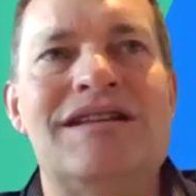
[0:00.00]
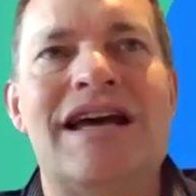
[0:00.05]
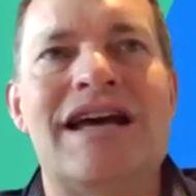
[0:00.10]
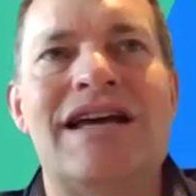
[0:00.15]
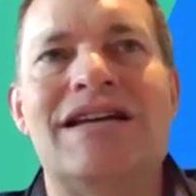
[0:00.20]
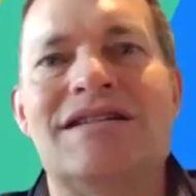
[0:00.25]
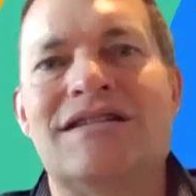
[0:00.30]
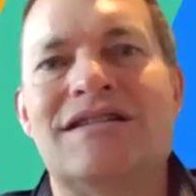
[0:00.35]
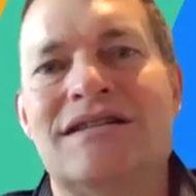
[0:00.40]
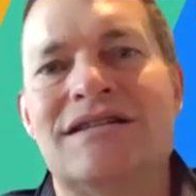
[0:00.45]

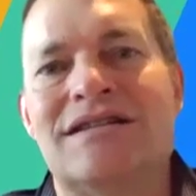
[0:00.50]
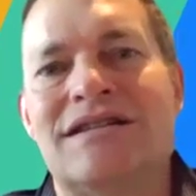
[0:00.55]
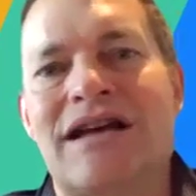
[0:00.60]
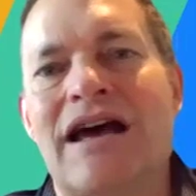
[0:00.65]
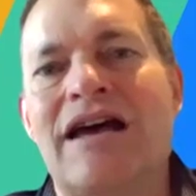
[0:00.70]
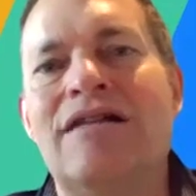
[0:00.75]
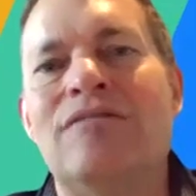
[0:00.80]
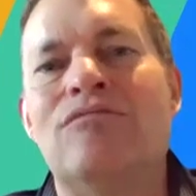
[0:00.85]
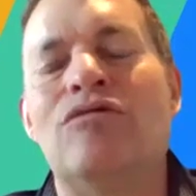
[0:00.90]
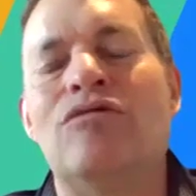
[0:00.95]
take a
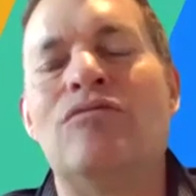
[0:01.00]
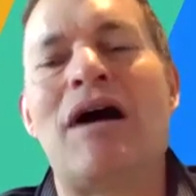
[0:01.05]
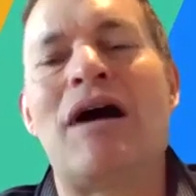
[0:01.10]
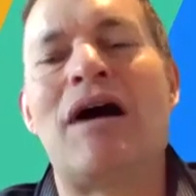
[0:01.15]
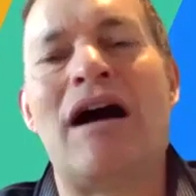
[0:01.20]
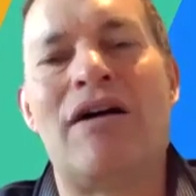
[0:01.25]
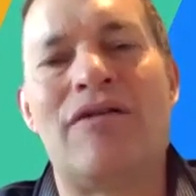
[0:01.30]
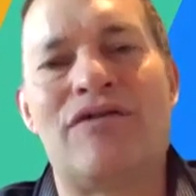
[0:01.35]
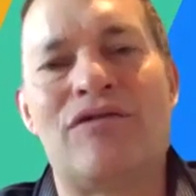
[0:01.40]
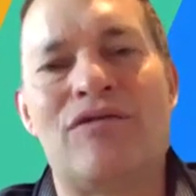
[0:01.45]
sustainable
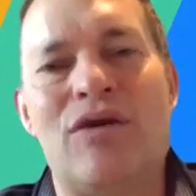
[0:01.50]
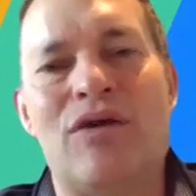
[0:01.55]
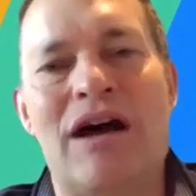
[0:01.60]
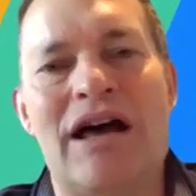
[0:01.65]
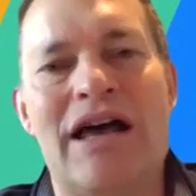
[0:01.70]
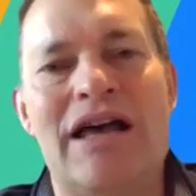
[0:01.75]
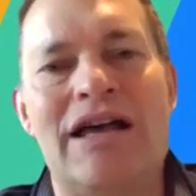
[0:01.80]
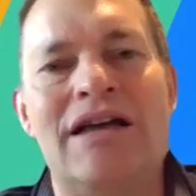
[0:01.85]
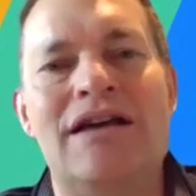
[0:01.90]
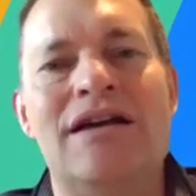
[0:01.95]

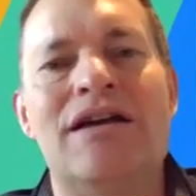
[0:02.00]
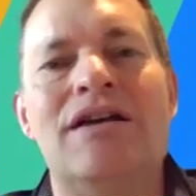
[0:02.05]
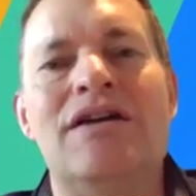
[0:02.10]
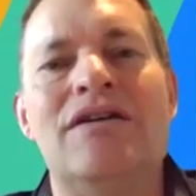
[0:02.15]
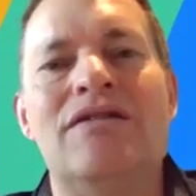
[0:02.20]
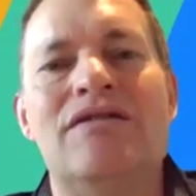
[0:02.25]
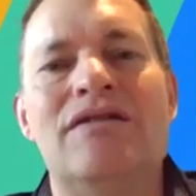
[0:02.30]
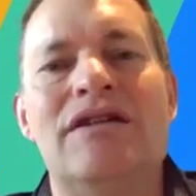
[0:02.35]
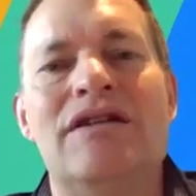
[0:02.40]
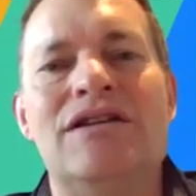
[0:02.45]
pathway
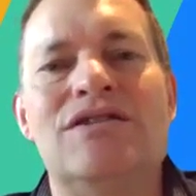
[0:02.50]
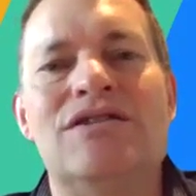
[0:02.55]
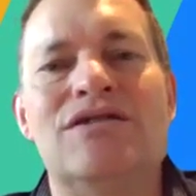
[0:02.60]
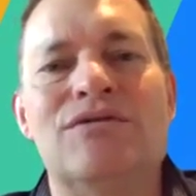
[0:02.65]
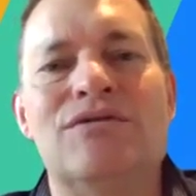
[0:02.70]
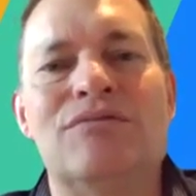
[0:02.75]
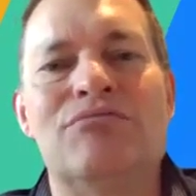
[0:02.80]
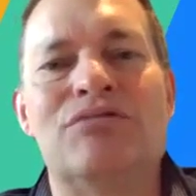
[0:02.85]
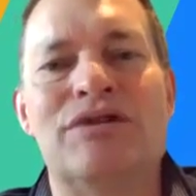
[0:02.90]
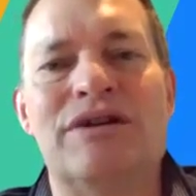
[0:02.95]

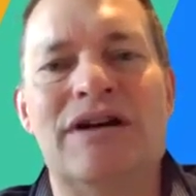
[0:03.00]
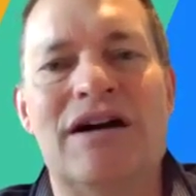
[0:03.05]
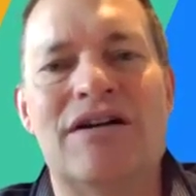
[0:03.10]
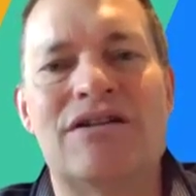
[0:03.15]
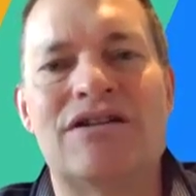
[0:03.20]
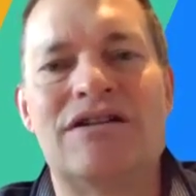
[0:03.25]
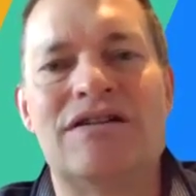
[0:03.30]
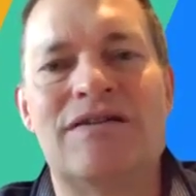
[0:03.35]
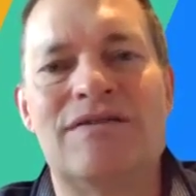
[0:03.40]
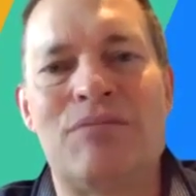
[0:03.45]
into a
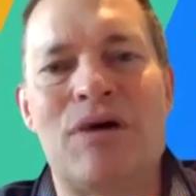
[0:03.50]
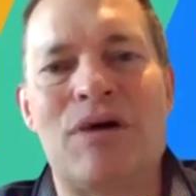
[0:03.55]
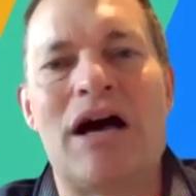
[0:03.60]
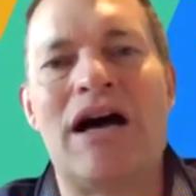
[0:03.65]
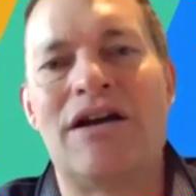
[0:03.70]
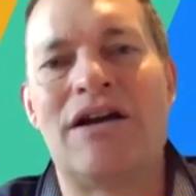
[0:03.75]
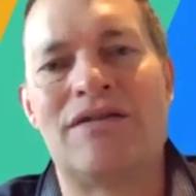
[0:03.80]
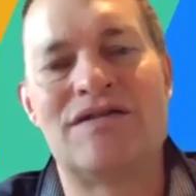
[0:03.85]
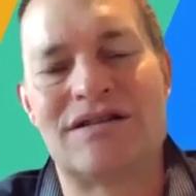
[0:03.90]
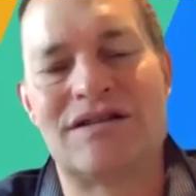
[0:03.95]
productive
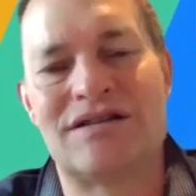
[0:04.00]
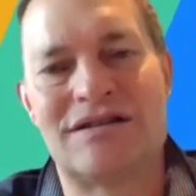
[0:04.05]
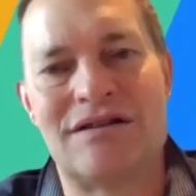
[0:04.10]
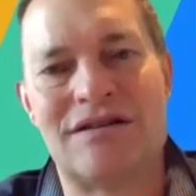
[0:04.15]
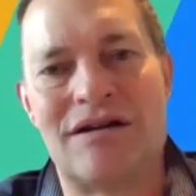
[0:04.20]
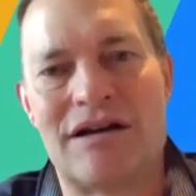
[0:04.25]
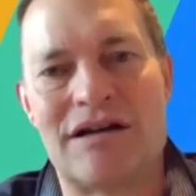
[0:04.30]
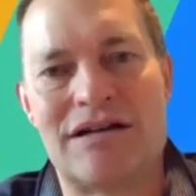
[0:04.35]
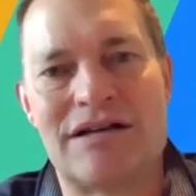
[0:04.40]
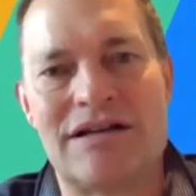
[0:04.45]
part of
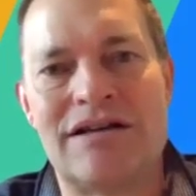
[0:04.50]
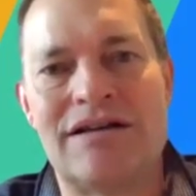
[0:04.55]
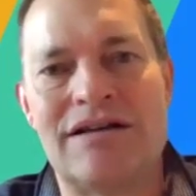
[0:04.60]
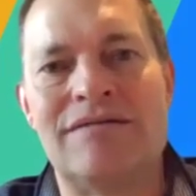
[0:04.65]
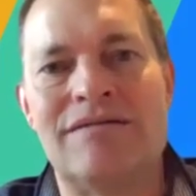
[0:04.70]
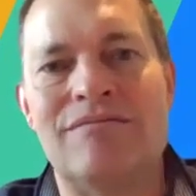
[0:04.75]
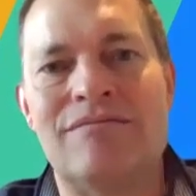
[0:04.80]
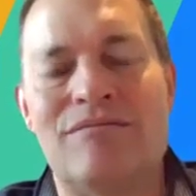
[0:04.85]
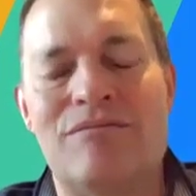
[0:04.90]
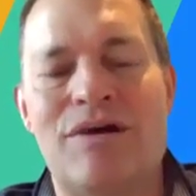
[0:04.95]
society
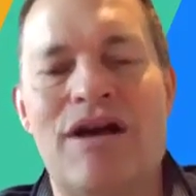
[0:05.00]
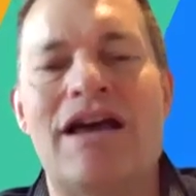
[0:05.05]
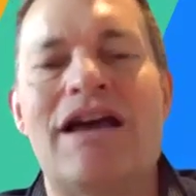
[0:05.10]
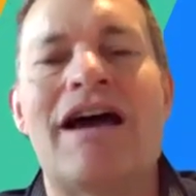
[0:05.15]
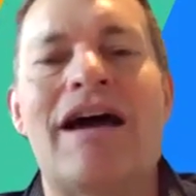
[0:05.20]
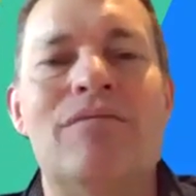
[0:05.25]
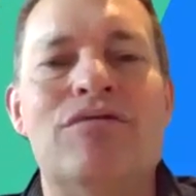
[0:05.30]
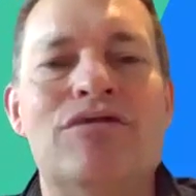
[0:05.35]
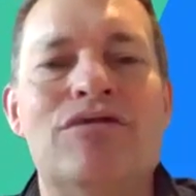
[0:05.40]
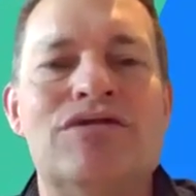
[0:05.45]
and
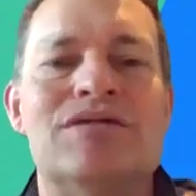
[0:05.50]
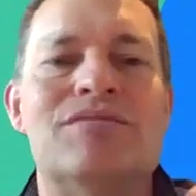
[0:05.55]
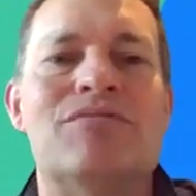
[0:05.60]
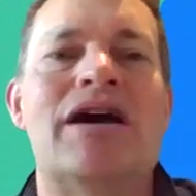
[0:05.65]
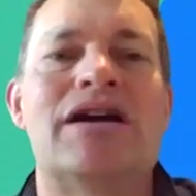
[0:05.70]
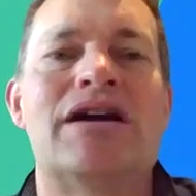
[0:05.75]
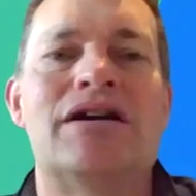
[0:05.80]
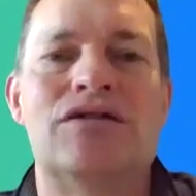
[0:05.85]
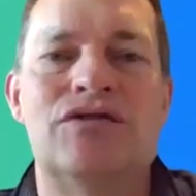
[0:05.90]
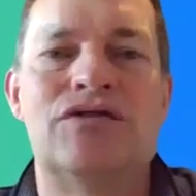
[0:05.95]
being able to
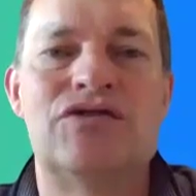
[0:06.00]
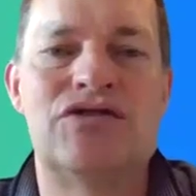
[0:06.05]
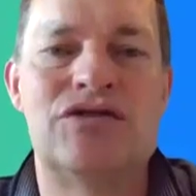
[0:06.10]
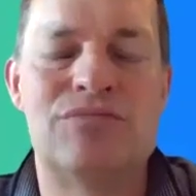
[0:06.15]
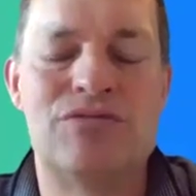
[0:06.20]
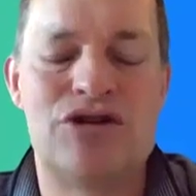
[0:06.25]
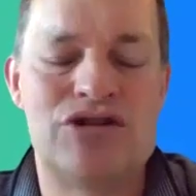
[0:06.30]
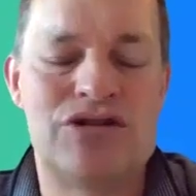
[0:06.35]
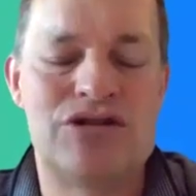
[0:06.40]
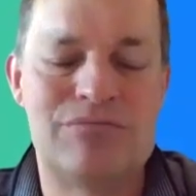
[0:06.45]
make a
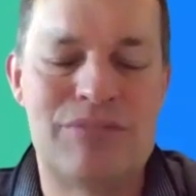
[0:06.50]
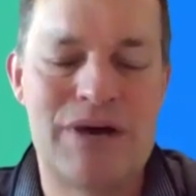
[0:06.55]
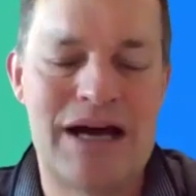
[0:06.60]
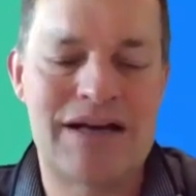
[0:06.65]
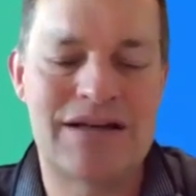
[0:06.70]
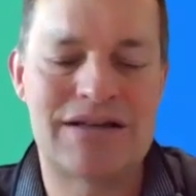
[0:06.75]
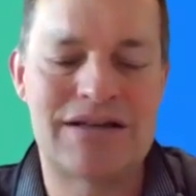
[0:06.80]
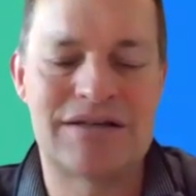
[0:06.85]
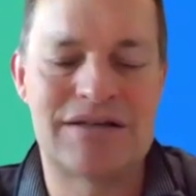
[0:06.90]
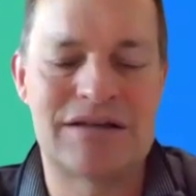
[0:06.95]
contribution
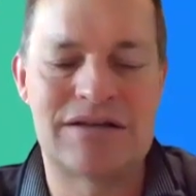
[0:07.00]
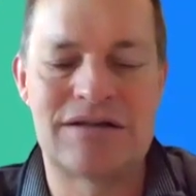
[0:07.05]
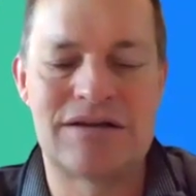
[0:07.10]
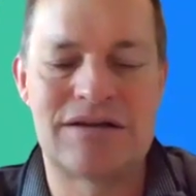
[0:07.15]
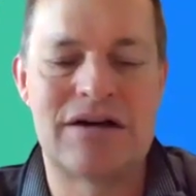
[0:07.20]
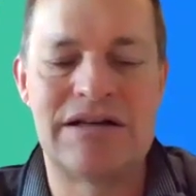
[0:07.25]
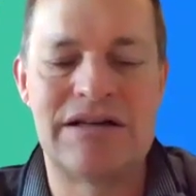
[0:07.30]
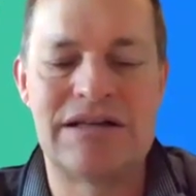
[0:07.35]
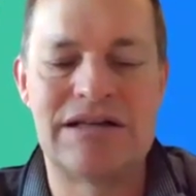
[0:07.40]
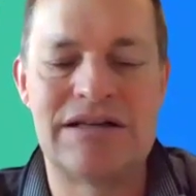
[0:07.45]
back to
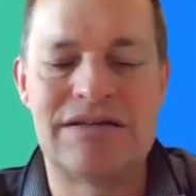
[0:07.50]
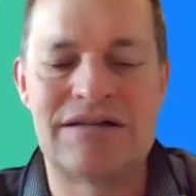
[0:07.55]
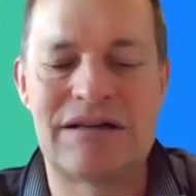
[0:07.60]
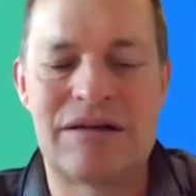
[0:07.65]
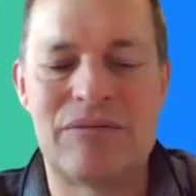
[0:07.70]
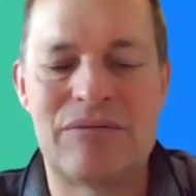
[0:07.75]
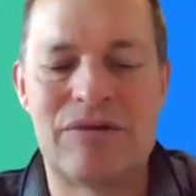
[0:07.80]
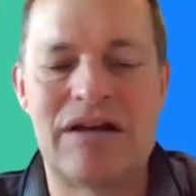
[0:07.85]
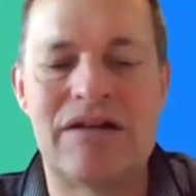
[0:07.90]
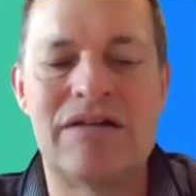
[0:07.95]
society is
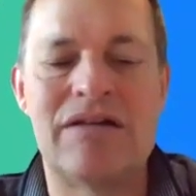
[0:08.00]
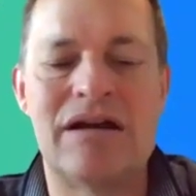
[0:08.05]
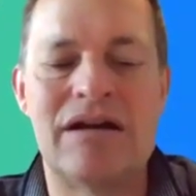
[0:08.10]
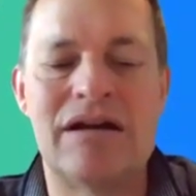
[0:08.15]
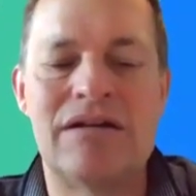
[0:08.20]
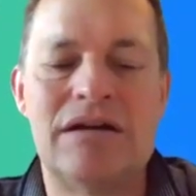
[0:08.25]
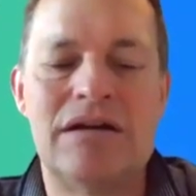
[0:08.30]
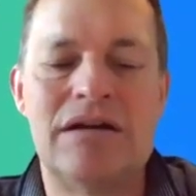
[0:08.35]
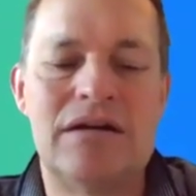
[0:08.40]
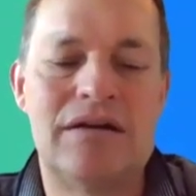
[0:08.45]
something
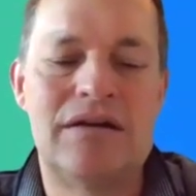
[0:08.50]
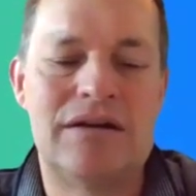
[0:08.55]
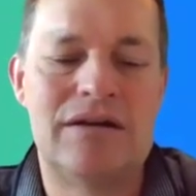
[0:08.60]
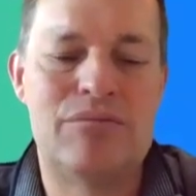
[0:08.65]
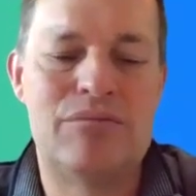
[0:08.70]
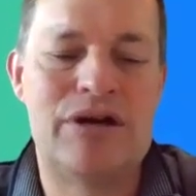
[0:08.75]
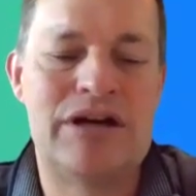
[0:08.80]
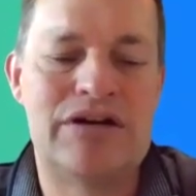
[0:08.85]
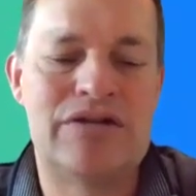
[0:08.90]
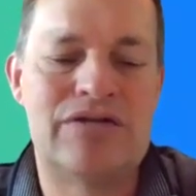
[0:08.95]
that
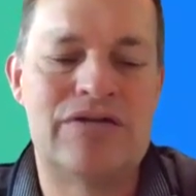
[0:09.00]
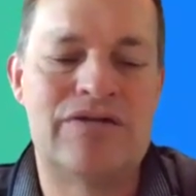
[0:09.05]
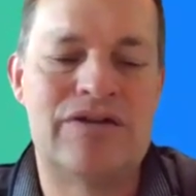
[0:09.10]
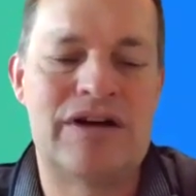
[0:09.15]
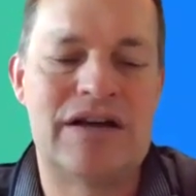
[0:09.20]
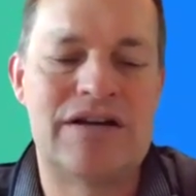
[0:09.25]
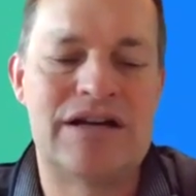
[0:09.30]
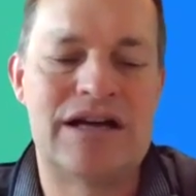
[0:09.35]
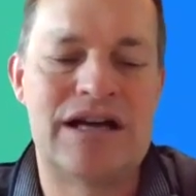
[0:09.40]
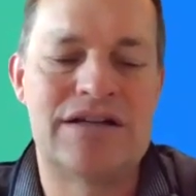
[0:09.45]
the Pinnacle
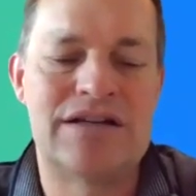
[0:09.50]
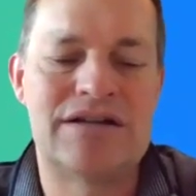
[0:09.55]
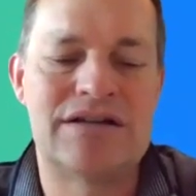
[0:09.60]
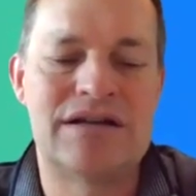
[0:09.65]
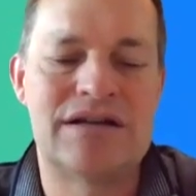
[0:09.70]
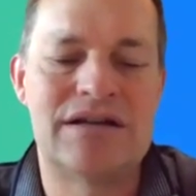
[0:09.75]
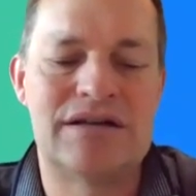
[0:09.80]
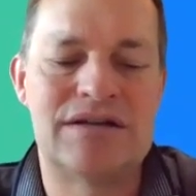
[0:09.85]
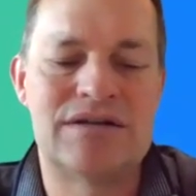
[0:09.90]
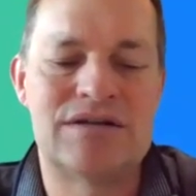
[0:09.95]

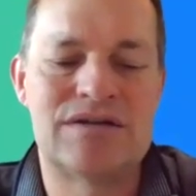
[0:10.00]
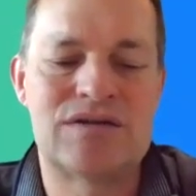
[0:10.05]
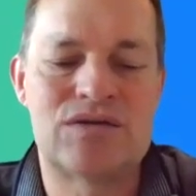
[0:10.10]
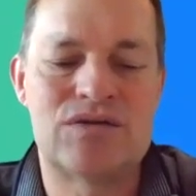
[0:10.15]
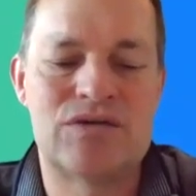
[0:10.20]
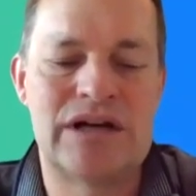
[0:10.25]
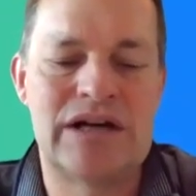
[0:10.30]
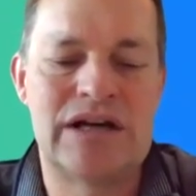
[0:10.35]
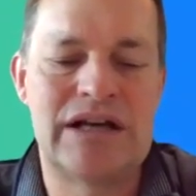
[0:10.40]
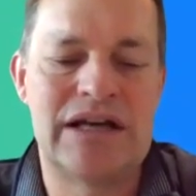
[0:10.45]
Foundation has
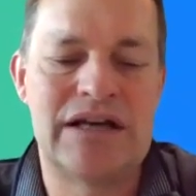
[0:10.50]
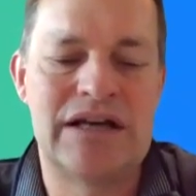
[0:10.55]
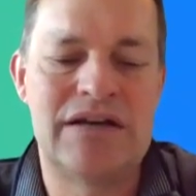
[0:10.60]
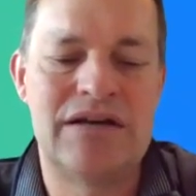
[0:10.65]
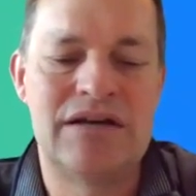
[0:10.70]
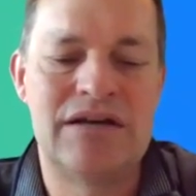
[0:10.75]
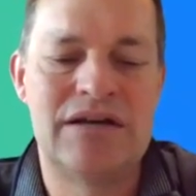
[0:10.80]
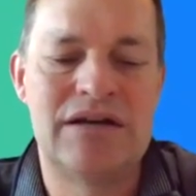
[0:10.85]
really